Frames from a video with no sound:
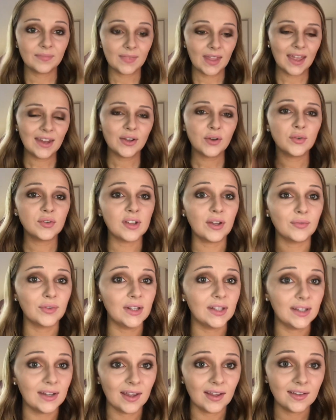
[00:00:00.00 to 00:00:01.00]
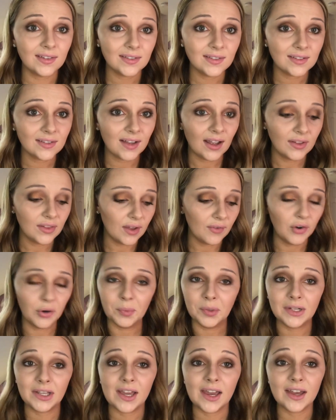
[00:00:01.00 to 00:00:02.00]
And it goes on really nice. I love
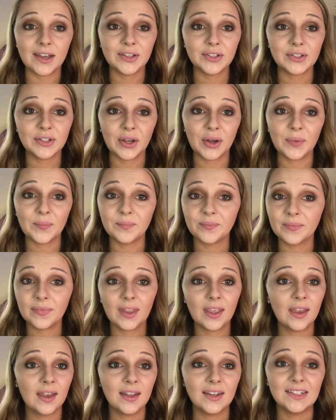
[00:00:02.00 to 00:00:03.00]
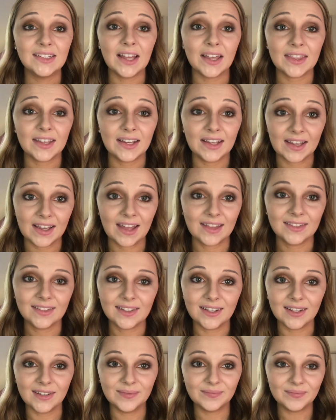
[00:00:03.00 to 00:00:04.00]
Urban Decay, so nothing
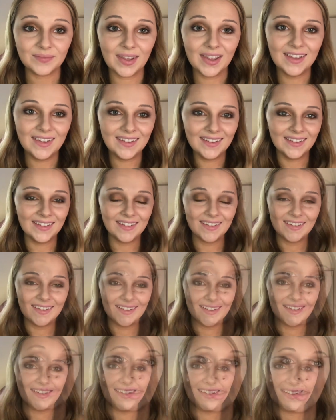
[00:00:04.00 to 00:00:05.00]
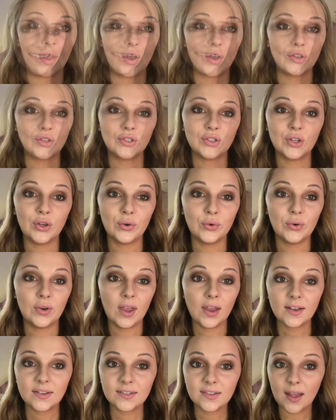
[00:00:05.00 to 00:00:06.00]
against it. So
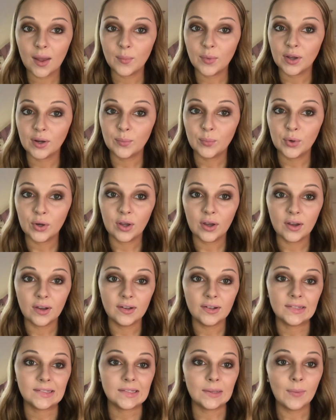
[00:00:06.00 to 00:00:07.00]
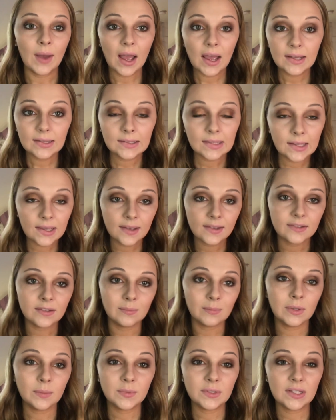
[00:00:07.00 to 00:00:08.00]
next I'm gonna put on some highlight, some
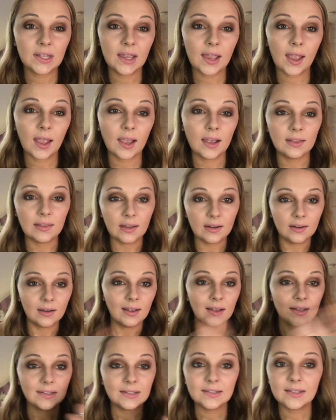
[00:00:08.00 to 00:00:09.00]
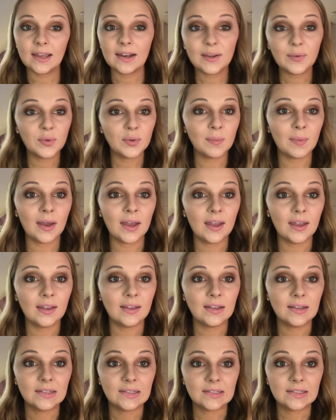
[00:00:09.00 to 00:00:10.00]
lipstick, and then set it with my
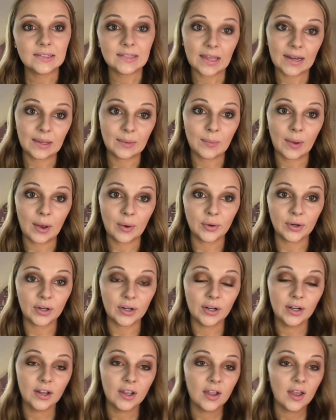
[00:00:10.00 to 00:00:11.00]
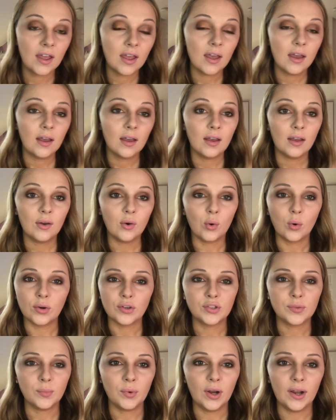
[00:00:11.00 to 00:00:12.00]
setting powder or
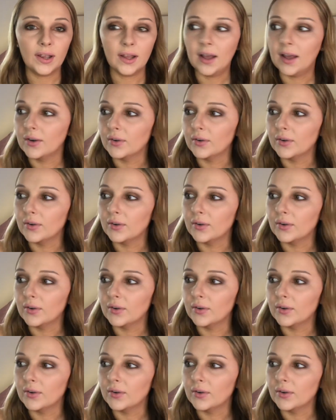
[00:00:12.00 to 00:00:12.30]
spray. I